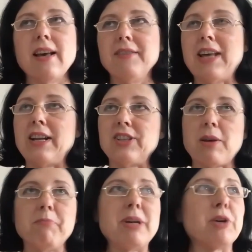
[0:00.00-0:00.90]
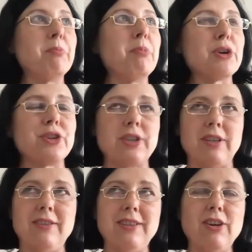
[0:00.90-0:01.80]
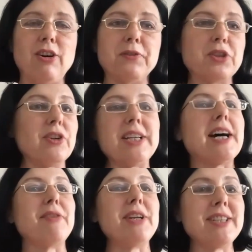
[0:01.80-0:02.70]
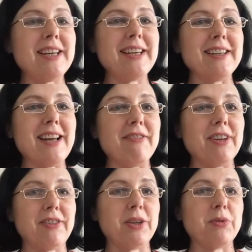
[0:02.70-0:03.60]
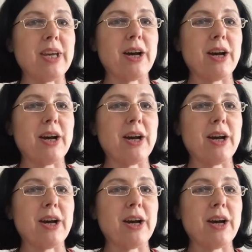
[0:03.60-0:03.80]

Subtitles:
There is a big portion of solidarity in everything we